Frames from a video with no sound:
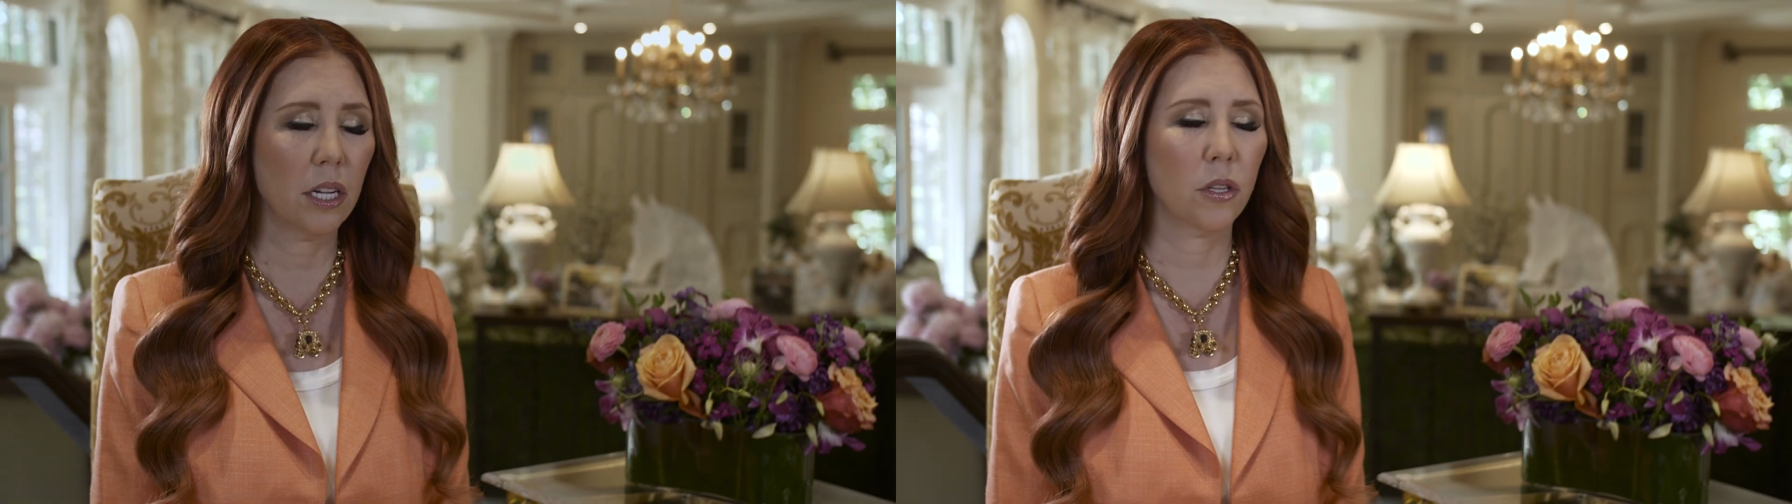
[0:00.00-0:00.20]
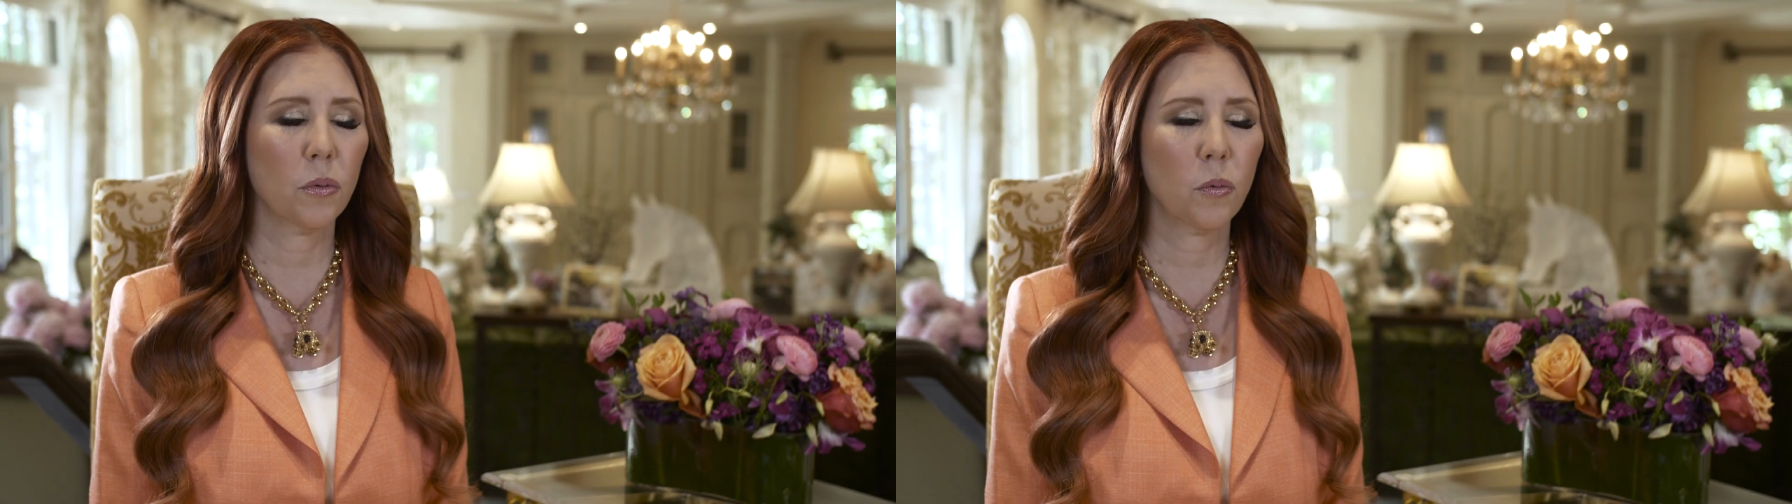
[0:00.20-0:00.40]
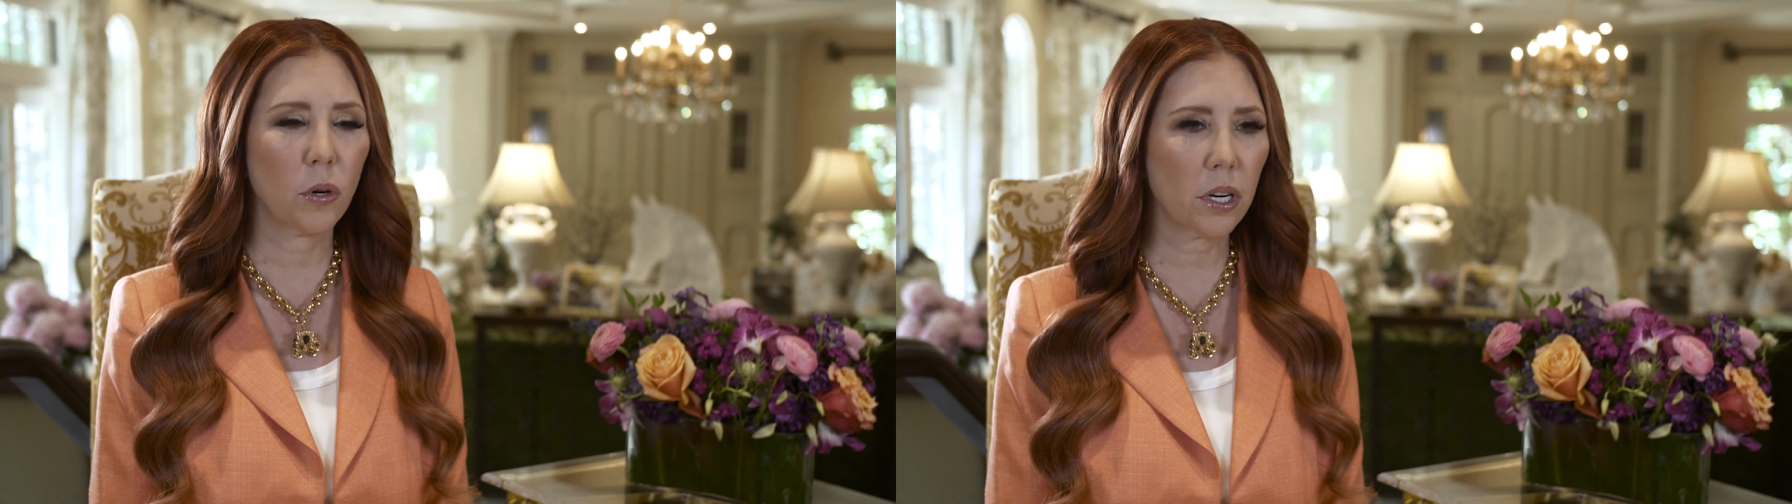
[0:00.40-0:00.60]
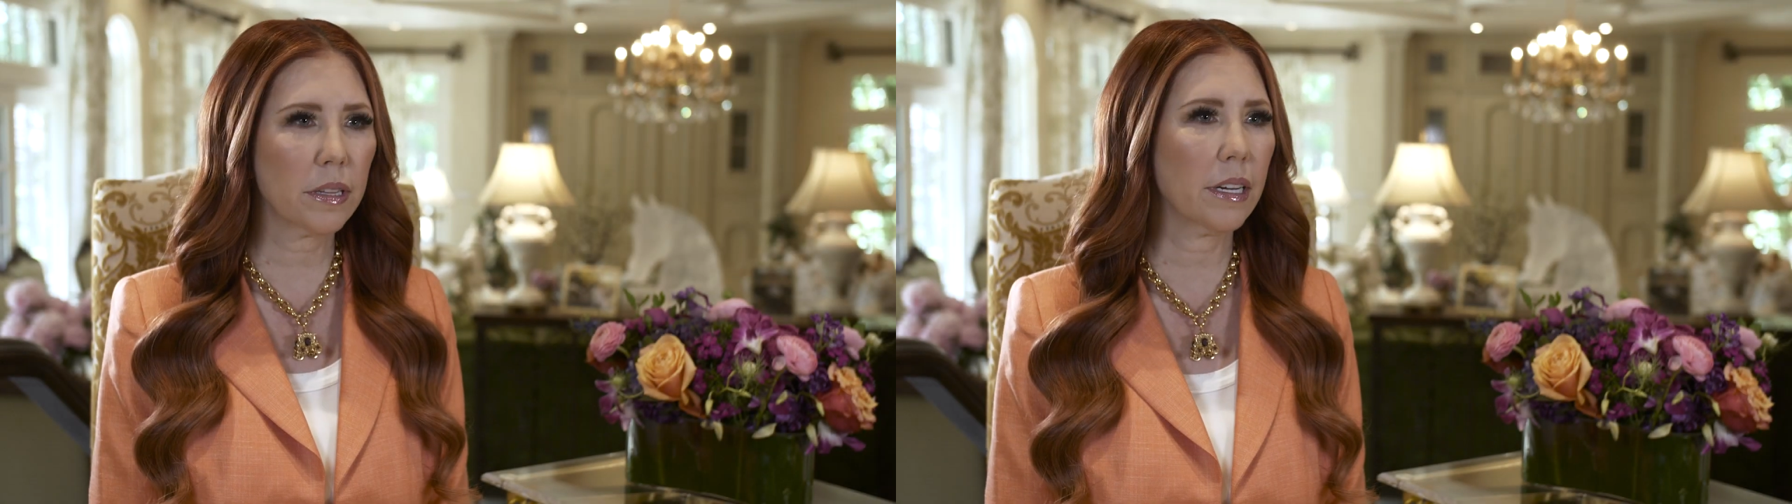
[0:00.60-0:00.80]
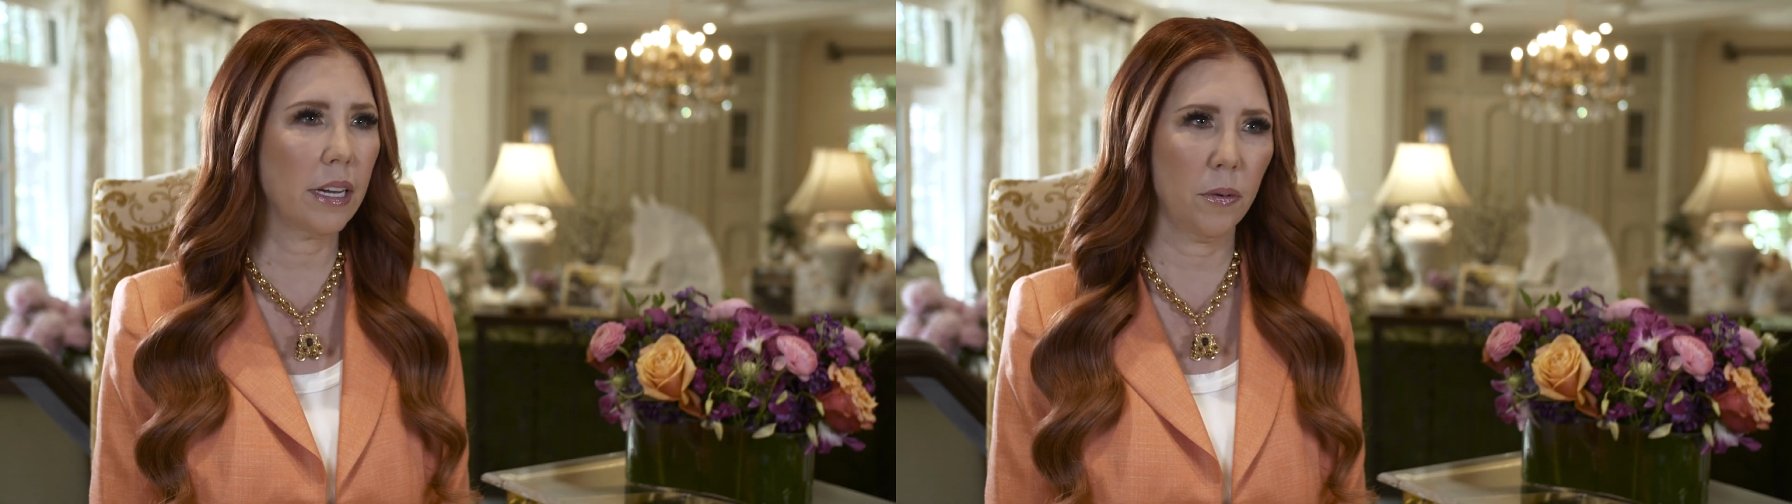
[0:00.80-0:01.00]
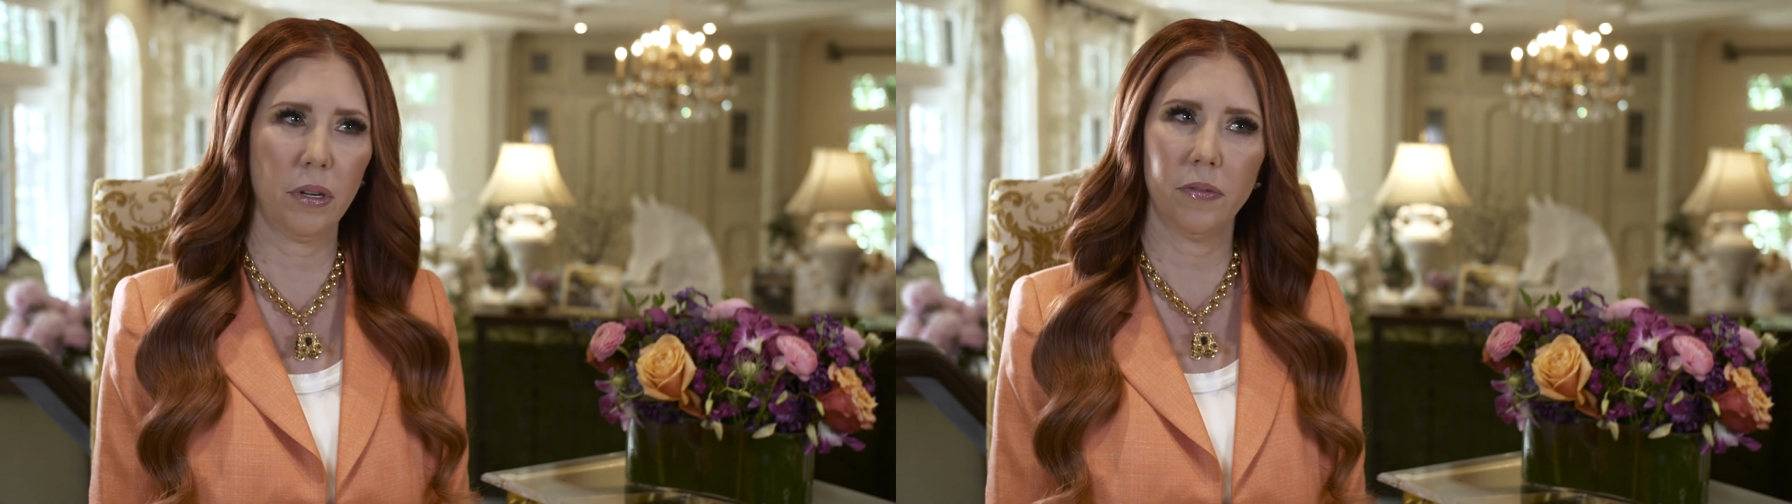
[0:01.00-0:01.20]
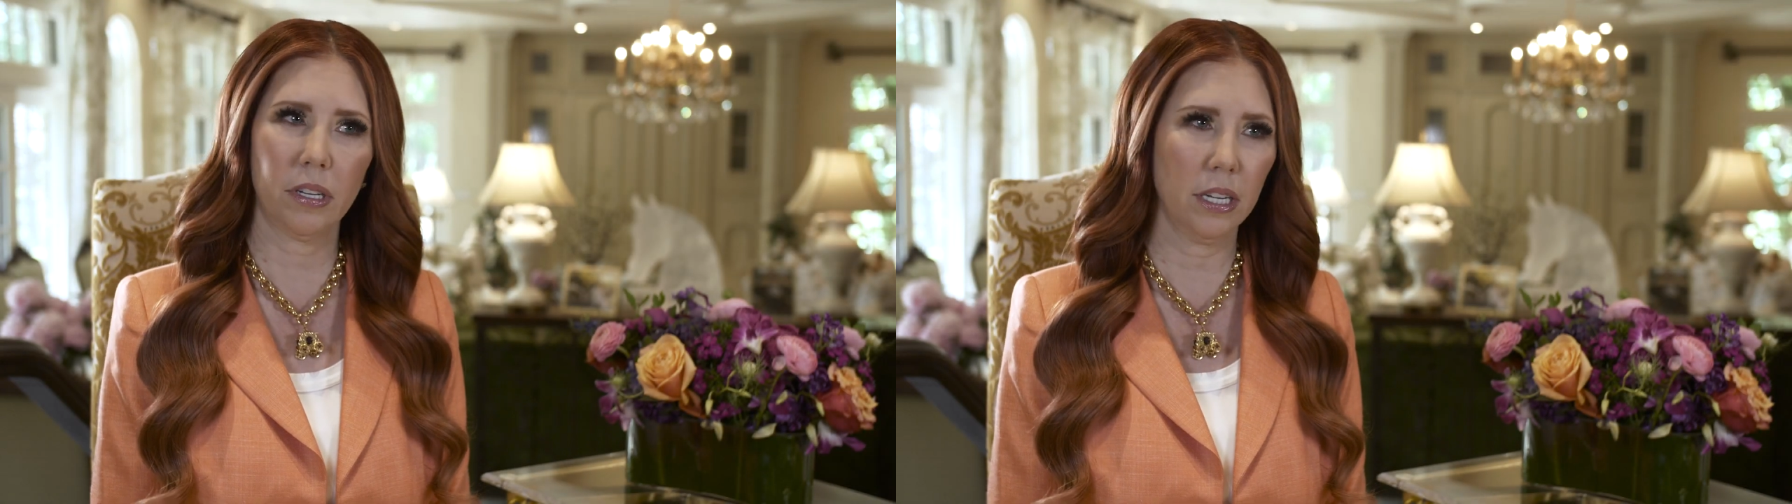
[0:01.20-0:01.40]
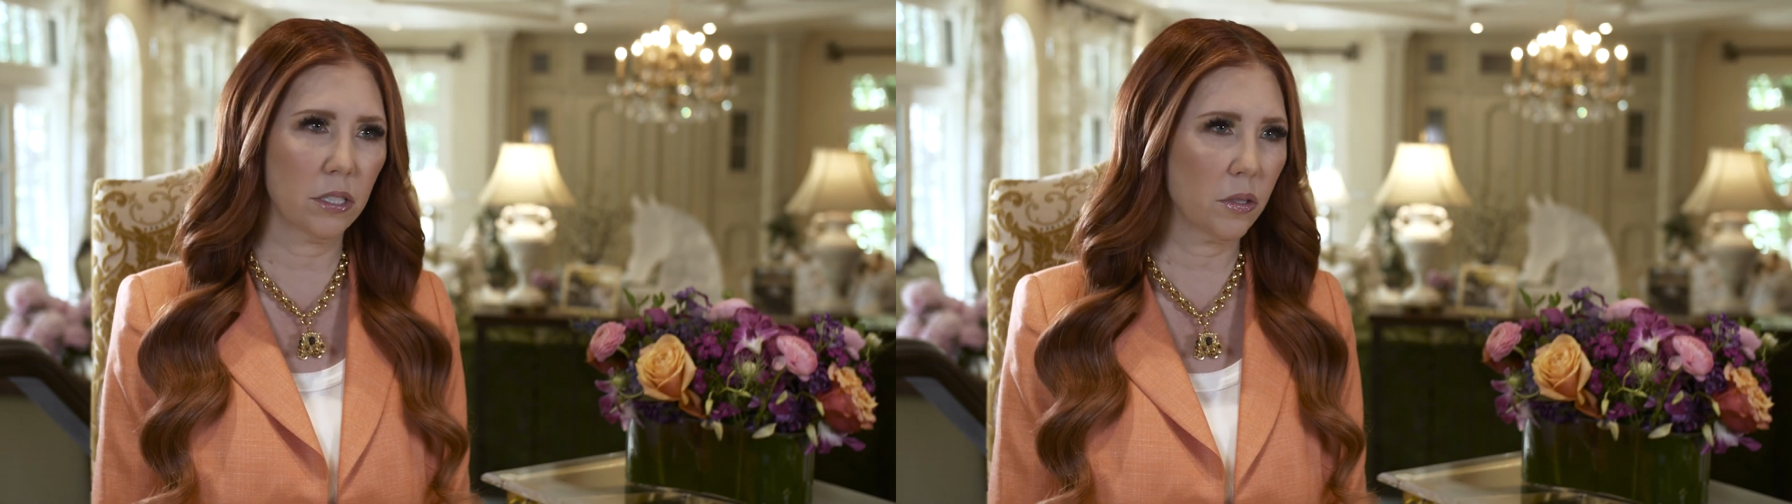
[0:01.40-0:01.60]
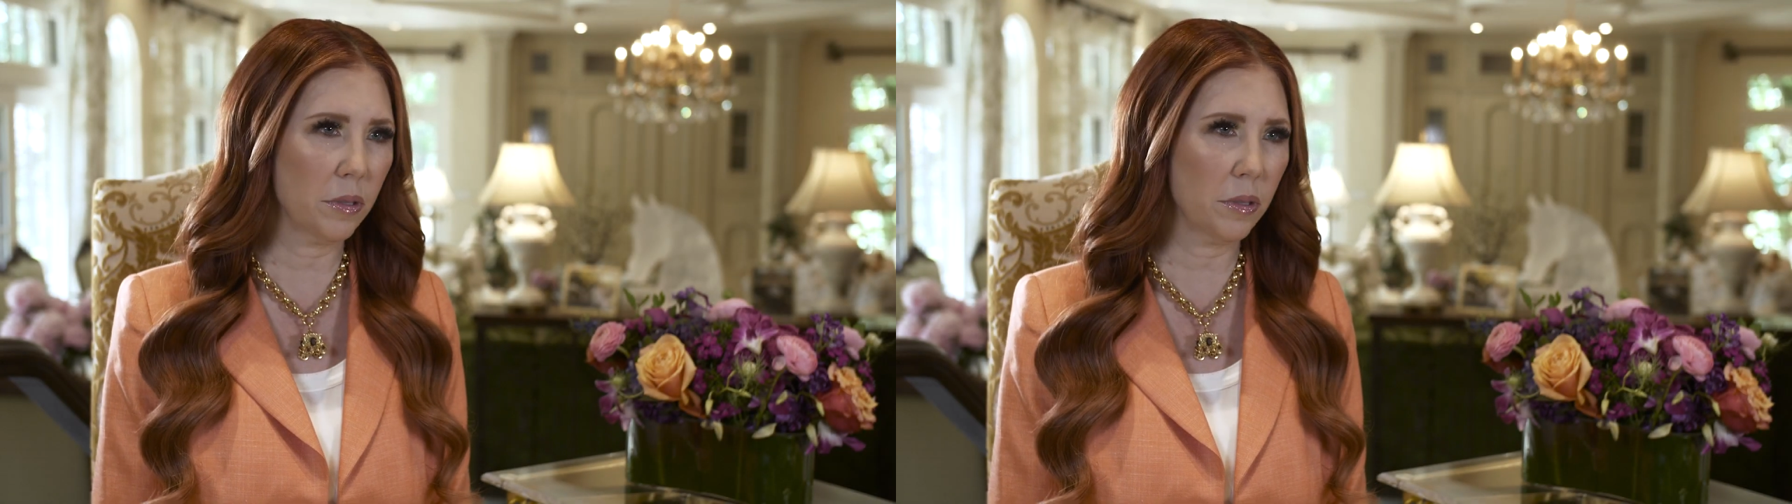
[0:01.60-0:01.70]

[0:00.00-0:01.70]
The work that Gateway for Cancer